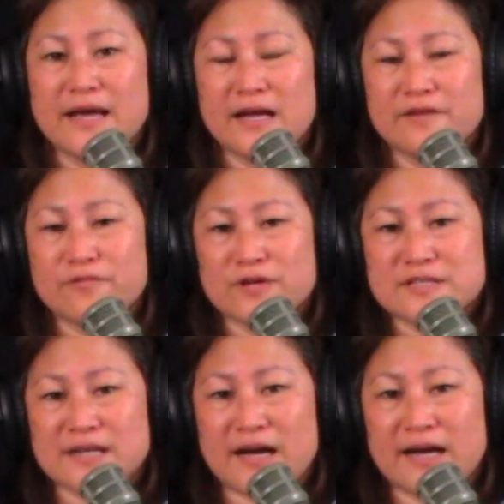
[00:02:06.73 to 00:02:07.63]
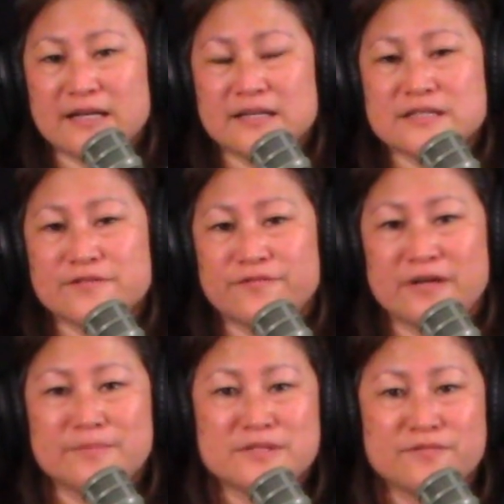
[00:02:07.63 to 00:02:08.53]
And of course, the island is
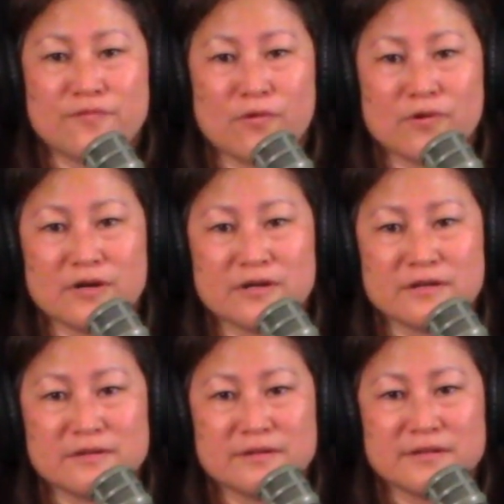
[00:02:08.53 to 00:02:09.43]
famous for